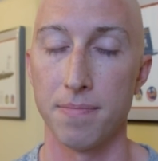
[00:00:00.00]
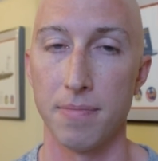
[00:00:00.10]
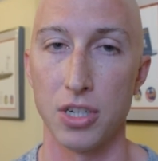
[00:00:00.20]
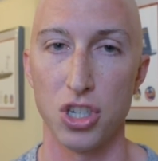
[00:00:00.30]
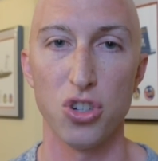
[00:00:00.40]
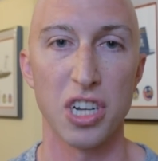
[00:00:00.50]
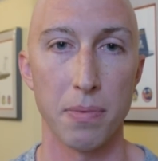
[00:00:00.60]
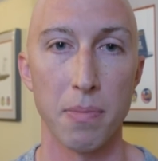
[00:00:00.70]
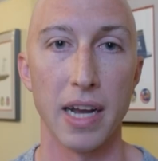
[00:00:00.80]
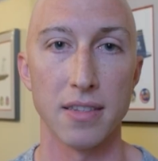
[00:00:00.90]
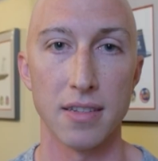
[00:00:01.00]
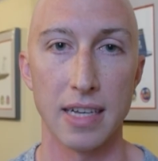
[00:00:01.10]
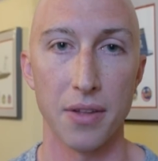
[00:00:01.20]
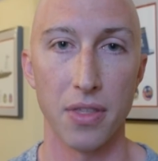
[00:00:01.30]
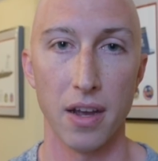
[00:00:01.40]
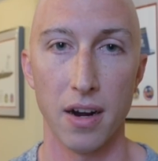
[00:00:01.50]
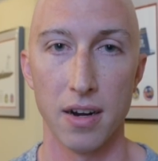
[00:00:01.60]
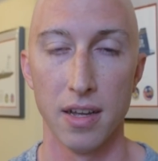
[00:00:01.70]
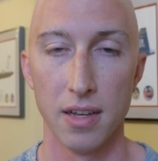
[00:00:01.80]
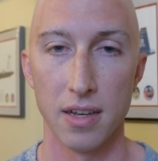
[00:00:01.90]
there's two type of mindsets out
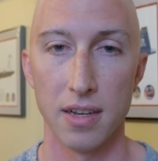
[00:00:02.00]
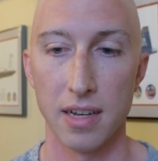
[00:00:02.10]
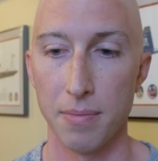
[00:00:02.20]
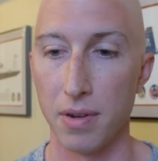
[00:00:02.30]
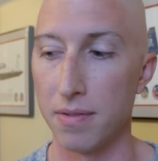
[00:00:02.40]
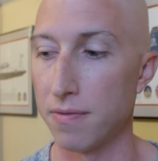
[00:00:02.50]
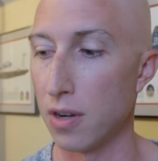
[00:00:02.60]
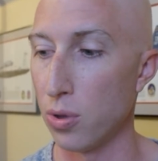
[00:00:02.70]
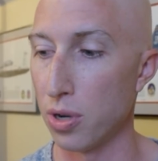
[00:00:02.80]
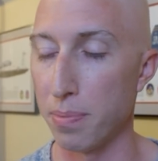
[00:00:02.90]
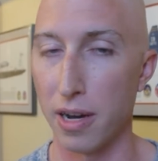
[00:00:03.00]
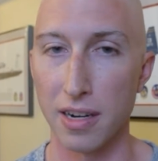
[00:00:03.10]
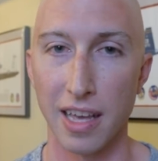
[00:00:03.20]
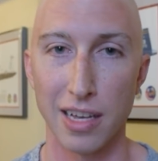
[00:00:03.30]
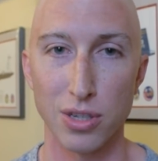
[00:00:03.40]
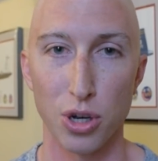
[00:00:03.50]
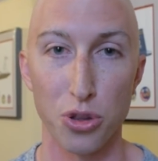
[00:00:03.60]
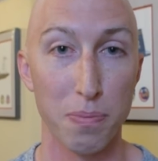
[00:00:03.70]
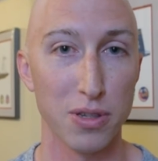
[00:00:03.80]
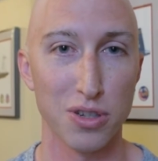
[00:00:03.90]
there. I've been following a podcast
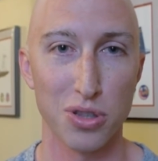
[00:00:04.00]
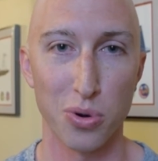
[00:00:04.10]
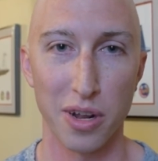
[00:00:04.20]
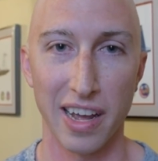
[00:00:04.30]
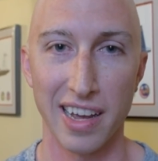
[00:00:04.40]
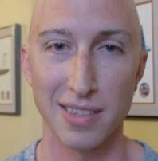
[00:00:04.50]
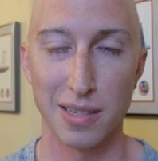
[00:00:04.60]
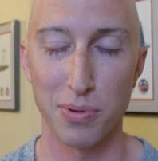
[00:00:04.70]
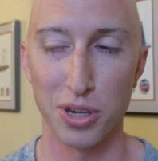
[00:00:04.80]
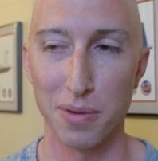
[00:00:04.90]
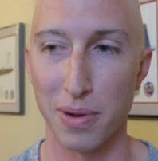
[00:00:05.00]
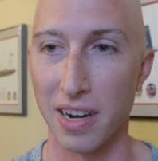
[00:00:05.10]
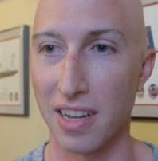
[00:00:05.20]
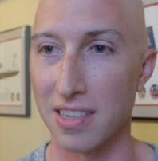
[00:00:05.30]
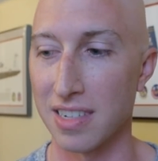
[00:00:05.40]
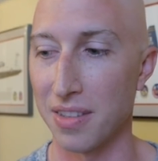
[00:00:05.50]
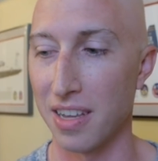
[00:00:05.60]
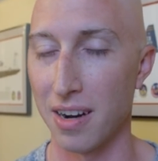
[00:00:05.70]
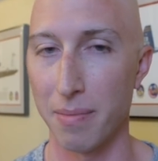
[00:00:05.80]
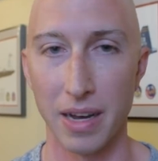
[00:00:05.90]
called The Business Thorcast. It's a pretty good podcast out
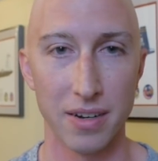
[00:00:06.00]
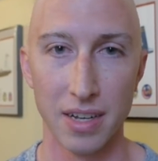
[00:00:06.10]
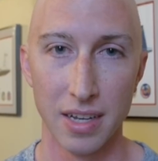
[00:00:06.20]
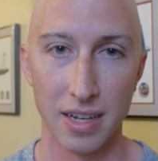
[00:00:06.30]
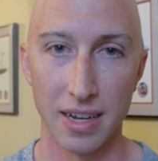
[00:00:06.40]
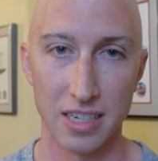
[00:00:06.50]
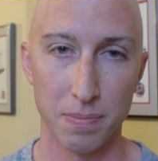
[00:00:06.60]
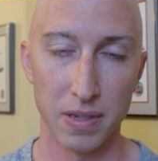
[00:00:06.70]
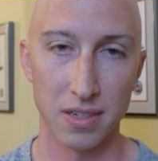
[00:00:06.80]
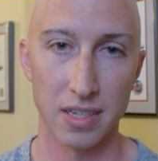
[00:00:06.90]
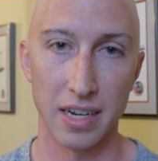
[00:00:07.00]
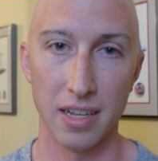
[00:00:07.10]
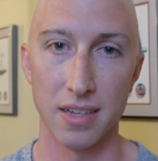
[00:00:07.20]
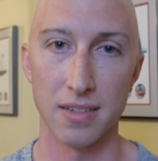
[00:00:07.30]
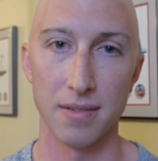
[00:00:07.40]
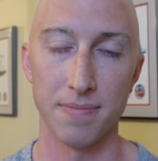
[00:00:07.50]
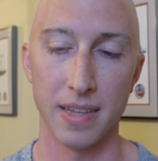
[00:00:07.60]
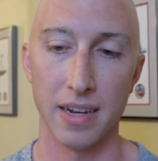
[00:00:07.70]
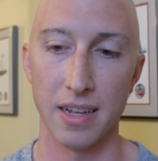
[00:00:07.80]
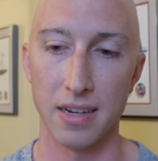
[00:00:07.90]
there about just business ideas
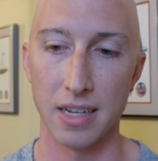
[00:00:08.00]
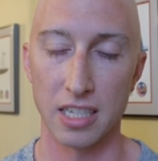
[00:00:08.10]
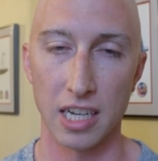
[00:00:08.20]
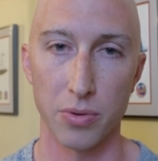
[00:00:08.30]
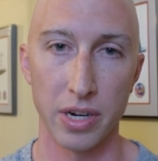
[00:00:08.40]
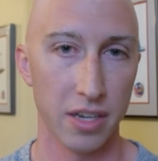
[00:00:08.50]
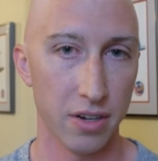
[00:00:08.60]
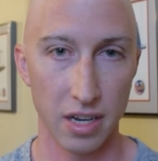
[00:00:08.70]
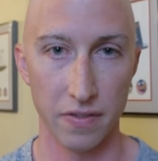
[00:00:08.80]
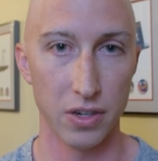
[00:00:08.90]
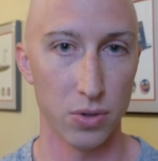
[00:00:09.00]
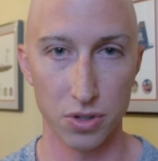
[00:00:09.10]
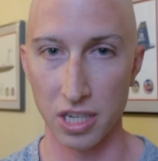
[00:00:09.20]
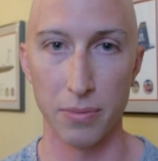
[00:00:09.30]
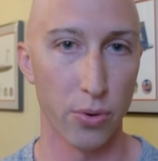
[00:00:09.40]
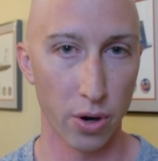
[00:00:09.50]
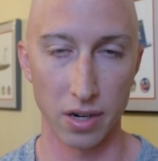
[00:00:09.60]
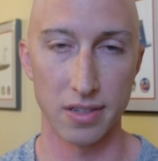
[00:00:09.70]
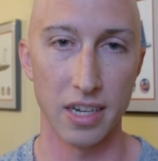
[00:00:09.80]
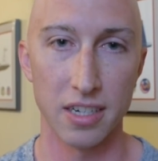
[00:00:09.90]
and accelerating your individual team or
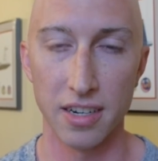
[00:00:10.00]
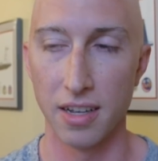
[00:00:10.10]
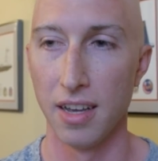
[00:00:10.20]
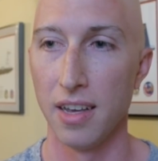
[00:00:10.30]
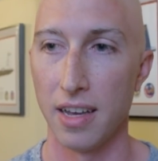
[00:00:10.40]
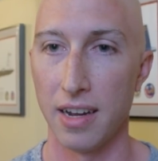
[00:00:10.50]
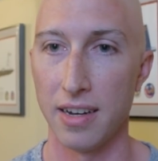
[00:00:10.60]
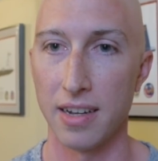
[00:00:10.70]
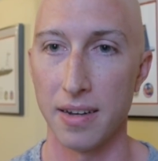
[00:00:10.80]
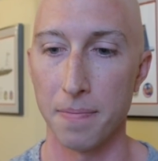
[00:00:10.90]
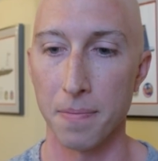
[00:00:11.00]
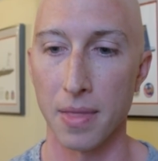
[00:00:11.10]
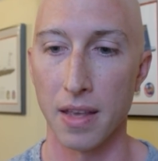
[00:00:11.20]
organization. And I